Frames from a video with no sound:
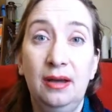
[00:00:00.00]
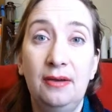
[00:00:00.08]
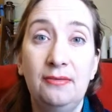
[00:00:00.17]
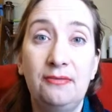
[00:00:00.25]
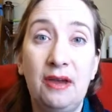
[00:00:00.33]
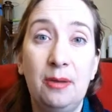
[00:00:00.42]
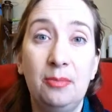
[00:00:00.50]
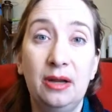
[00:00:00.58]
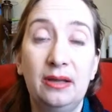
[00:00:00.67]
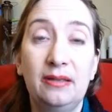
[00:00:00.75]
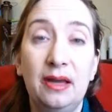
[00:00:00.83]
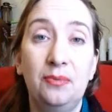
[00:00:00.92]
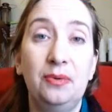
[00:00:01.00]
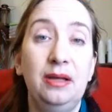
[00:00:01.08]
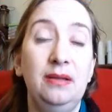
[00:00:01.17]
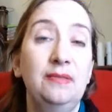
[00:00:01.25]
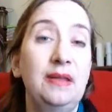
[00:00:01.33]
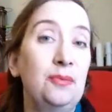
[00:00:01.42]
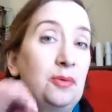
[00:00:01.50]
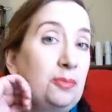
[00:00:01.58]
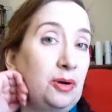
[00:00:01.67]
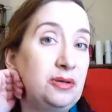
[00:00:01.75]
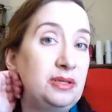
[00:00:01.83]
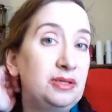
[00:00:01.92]
of fabric that were
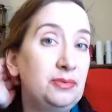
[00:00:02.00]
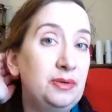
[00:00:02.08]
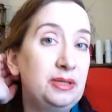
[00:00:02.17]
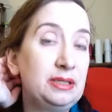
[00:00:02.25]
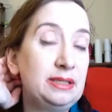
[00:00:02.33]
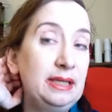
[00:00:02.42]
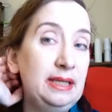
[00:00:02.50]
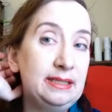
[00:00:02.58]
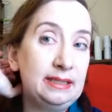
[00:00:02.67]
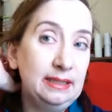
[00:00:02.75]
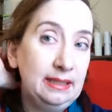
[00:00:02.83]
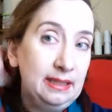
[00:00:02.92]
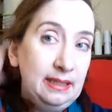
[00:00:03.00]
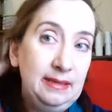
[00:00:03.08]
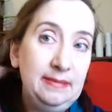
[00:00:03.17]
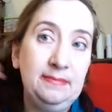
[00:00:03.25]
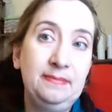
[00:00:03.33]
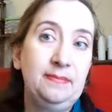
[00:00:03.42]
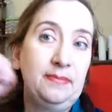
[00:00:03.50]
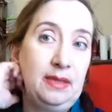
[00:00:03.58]
purchased originally. It's a linen.